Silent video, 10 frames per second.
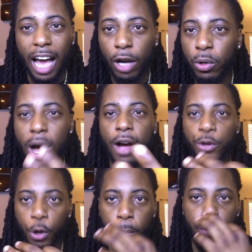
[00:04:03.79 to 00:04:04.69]
I don't know how
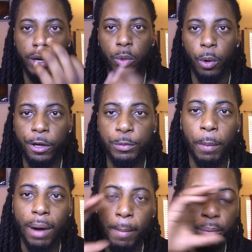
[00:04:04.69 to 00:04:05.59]
your brain works,
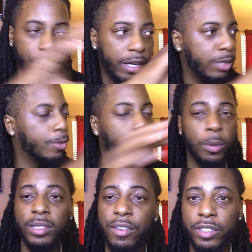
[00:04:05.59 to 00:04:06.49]
but my brain
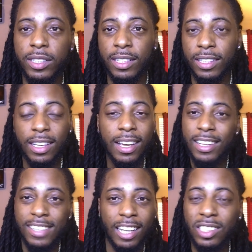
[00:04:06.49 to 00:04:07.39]
absorbs everything.
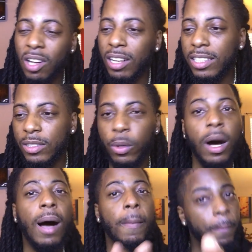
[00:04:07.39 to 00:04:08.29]
That song is,
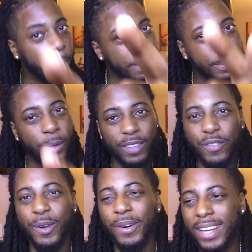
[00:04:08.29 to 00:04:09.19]
well, wait
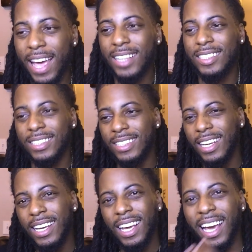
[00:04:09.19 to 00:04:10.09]
for the reaction.
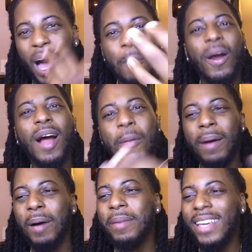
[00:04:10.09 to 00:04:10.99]
And
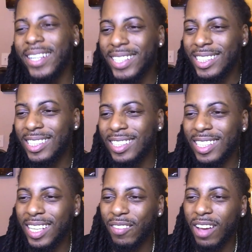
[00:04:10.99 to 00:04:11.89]
I'm eager and shit
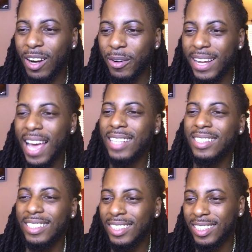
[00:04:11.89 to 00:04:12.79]
to give y'all the
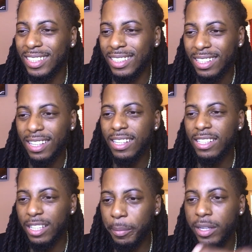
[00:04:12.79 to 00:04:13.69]
reaction and shit.
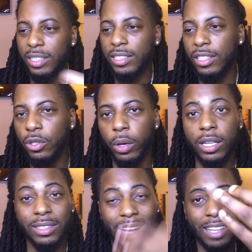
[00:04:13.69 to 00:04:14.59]
Let me continue it,
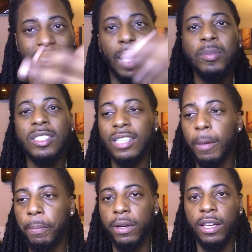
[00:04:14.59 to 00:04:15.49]
cause like I said, I'm
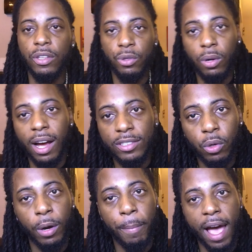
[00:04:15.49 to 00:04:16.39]
skipping it. You guys
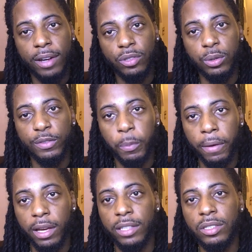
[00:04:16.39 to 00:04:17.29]
go to Battle Truth's
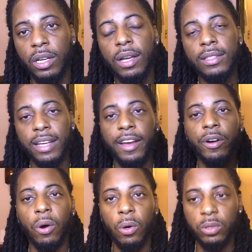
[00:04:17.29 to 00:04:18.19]
page to hear
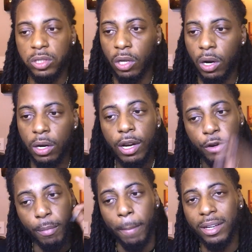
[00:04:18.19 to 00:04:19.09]
the whole song.
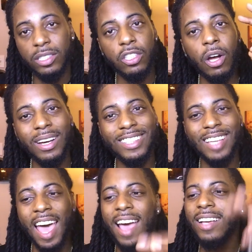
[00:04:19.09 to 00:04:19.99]
Remember, the song is
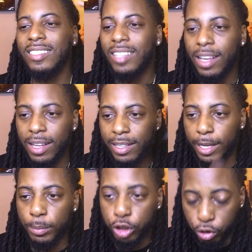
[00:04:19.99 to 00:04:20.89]
Ask
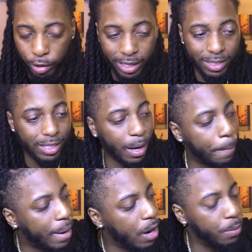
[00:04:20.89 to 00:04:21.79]
Them Streets
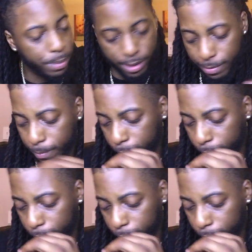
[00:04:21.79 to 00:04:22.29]
About Me.